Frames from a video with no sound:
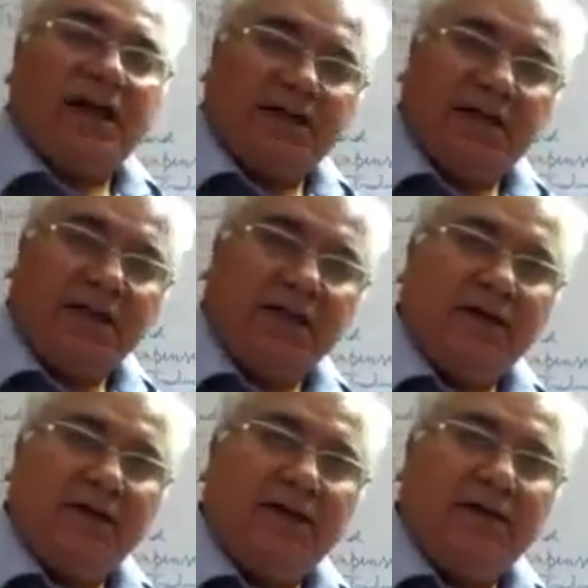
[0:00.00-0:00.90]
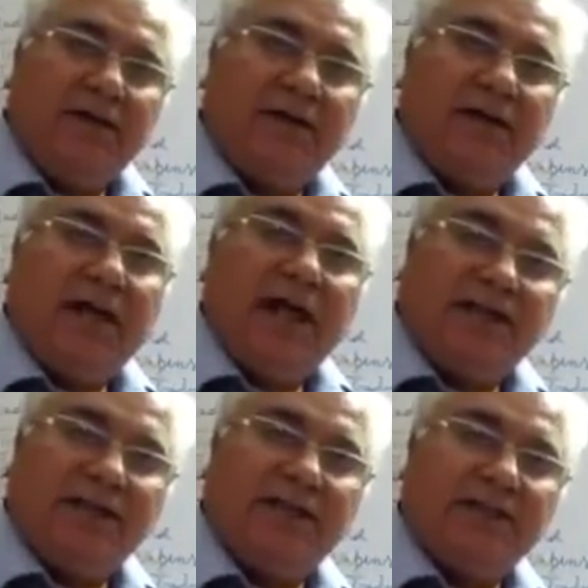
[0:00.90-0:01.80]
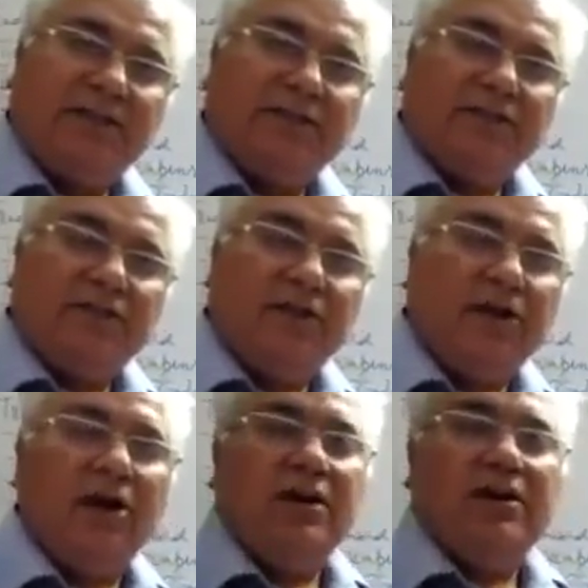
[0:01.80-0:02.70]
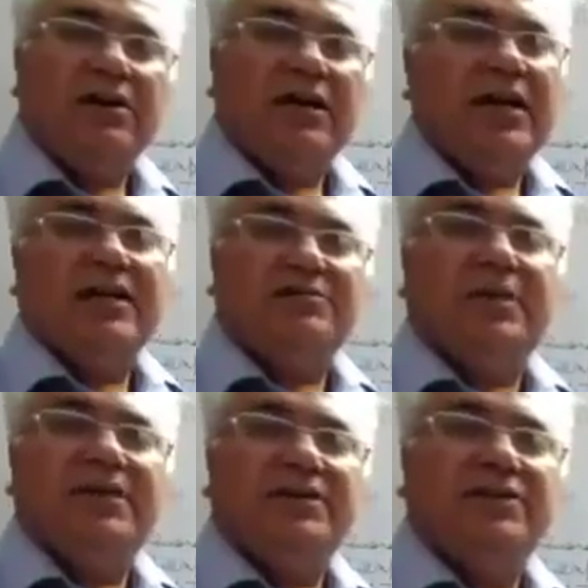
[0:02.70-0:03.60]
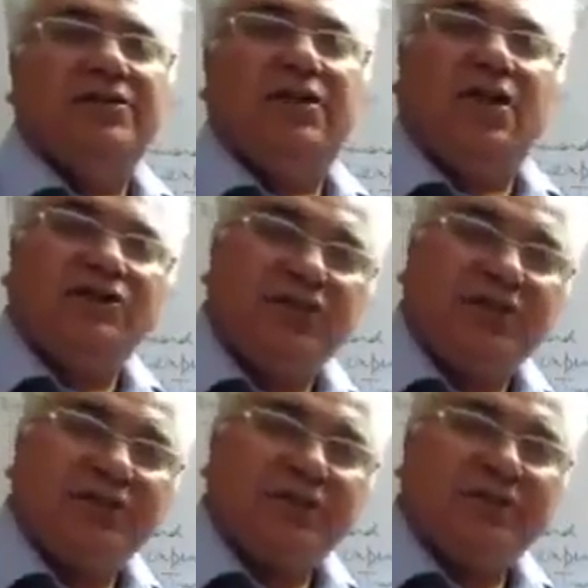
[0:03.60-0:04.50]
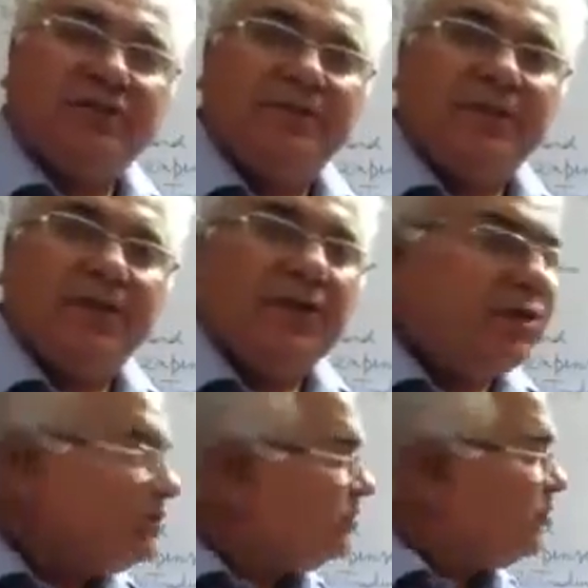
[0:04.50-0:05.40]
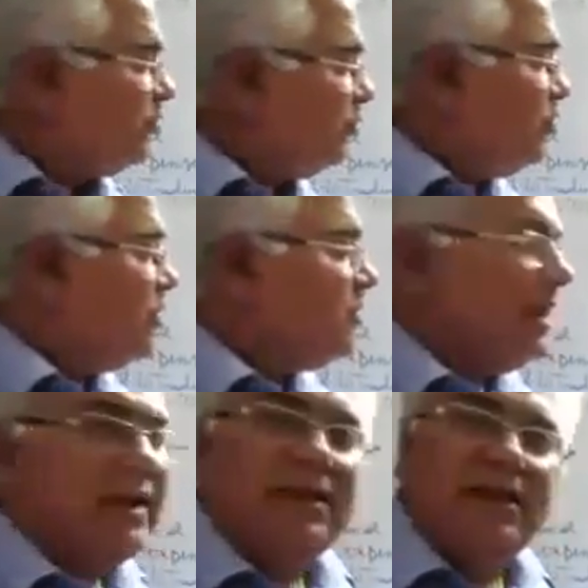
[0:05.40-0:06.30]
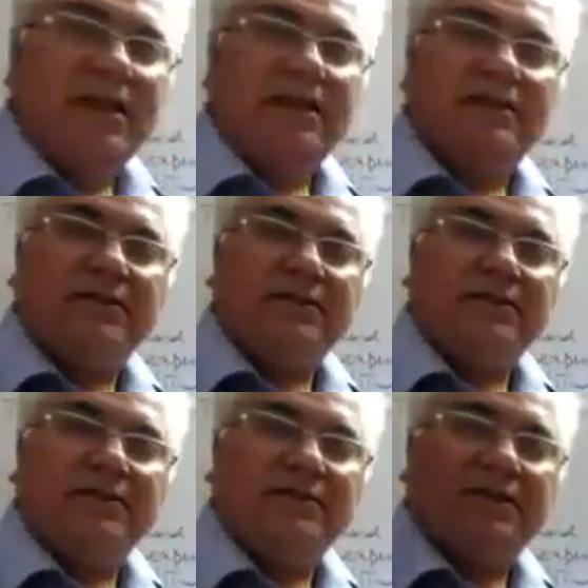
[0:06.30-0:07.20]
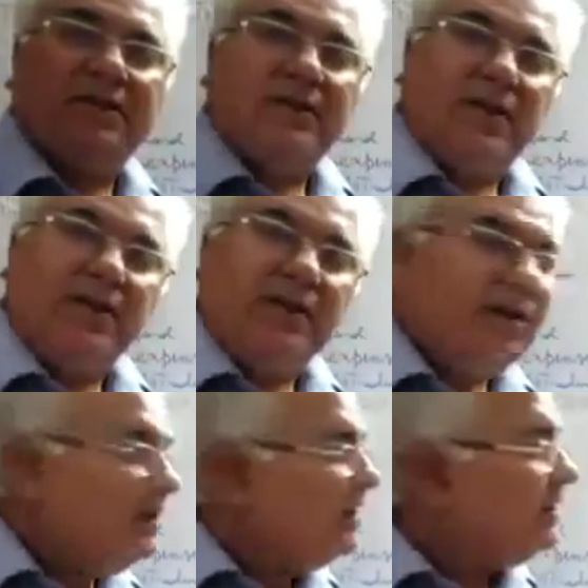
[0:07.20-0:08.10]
either assets or expenses or losses. It could not be anything else, right?